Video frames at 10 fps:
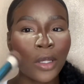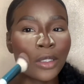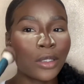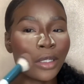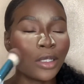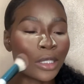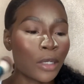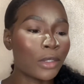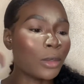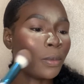So you just
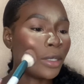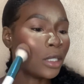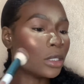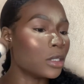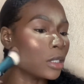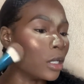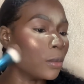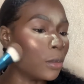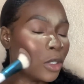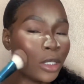have to be patient
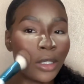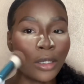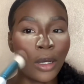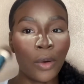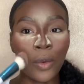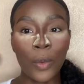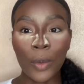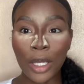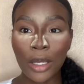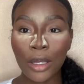and brush it
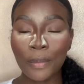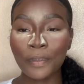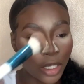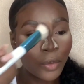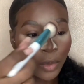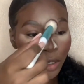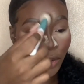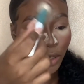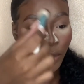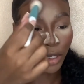away. It will
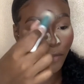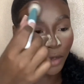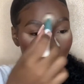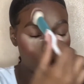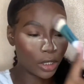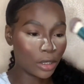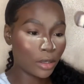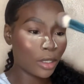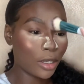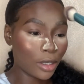go away if you brush it
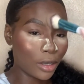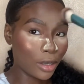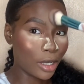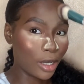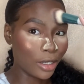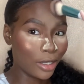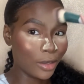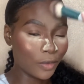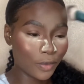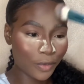long, you know.